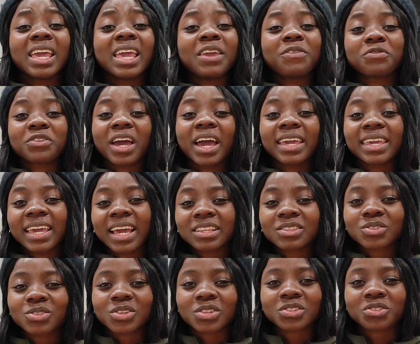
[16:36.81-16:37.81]
If you are yet
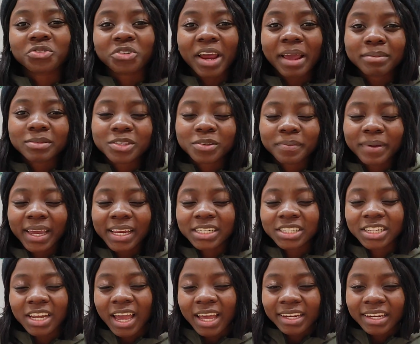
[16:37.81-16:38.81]
to subscribe to my
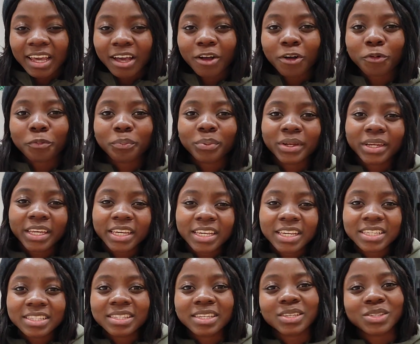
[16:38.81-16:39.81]
channel,
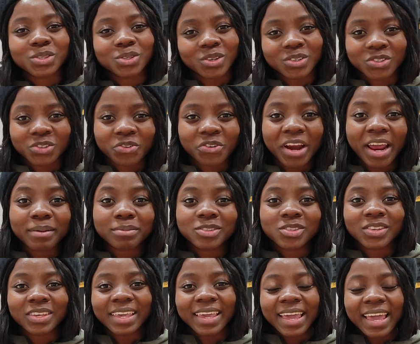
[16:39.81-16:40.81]
please subscribe
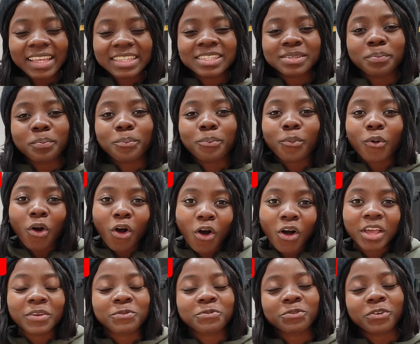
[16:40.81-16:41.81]
to get
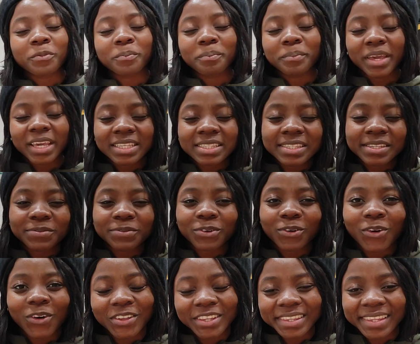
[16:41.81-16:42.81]
more informative
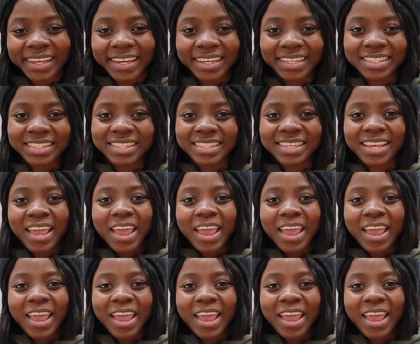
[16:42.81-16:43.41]
content.